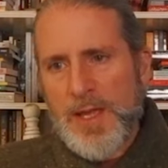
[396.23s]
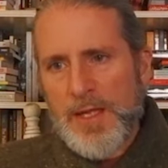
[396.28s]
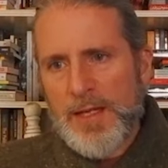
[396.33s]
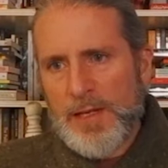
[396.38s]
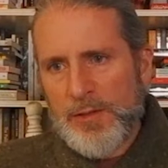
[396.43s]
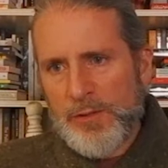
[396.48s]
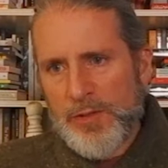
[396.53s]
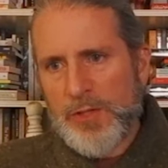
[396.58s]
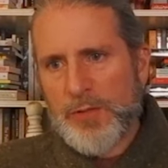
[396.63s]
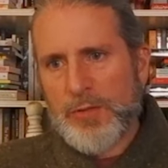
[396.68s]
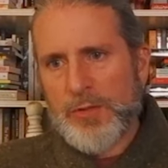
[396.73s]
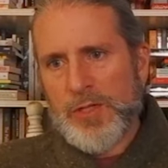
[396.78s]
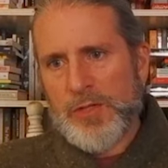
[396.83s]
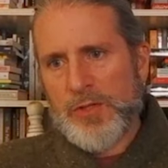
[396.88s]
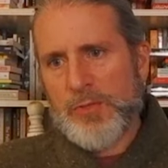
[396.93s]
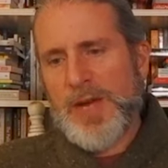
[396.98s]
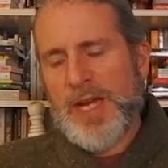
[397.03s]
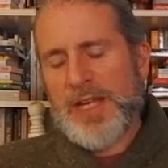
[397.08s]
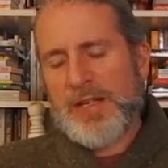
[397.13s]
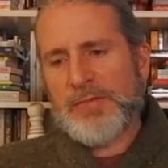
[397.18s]
Now, as you as
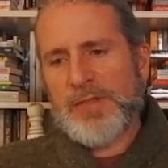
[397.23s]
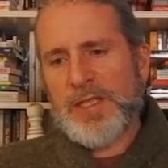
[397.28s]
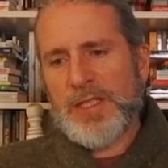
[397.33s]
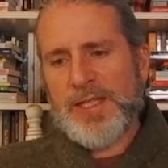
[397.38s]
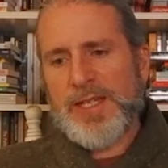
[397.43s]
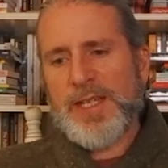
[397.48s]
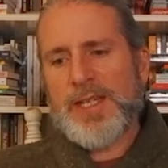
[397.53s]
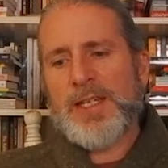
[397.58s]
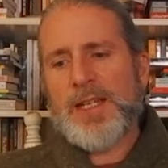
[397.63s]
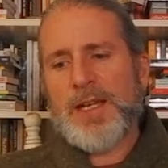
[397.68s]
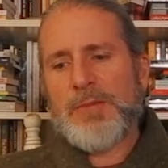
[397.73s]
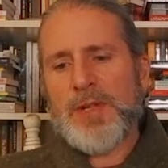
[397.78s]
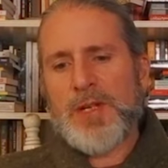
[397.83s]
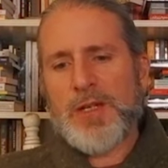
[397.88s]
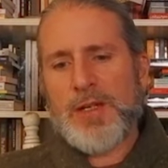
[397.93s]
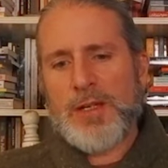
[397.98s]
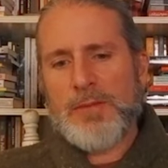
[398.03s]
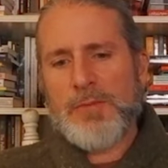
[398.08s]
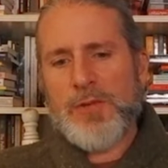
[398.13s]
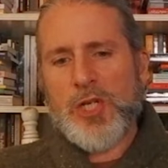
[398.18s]
you might have gleaned, I'm a,
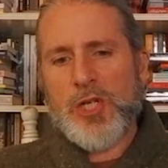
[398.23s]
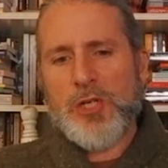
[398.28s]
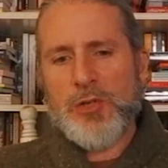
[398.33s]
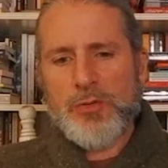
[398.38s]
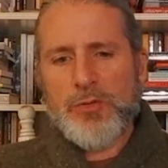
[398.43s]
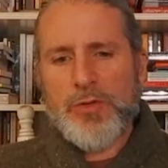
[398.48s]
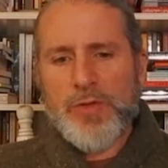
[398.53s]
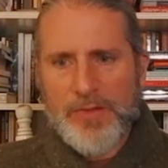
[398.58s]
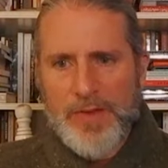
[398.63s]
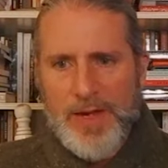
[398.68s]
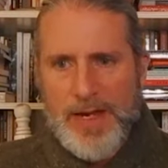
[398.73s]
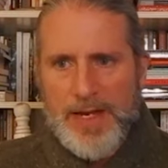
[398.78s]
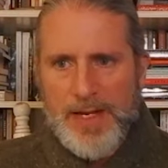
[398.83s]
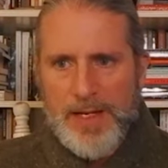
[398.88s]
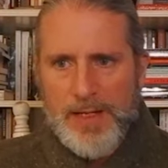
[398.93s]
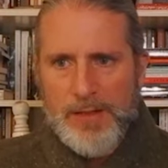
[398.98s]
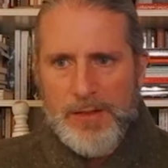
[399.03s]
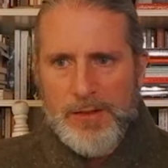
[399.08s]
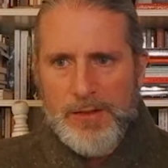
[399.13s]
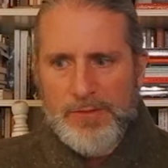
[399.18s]
I'm a huge
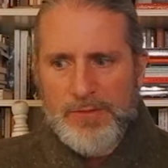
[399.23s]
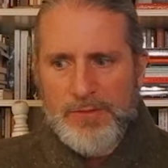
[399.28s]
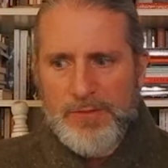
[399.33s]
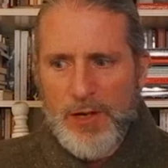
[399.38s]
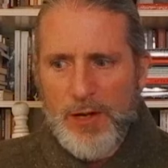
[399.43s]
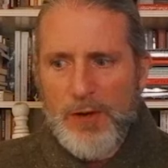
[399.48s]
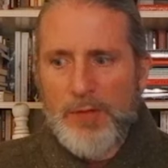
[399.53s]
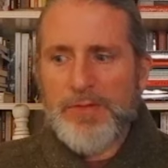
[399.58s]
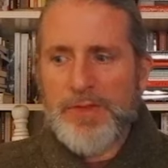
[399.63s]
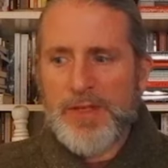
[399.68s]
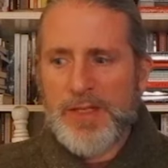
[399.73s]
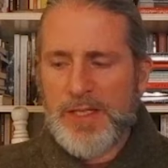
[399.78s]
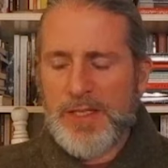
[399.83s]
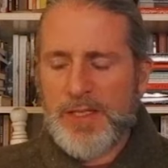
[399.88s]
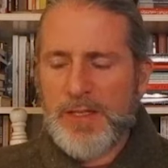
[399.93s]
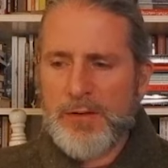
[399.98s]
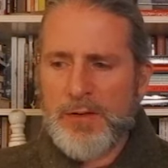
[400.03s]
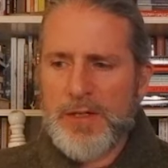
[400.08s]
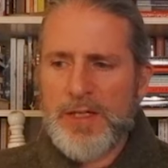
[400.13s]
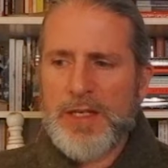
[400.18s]
fan of of the
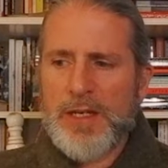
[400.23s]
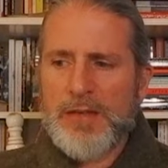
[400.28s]
series.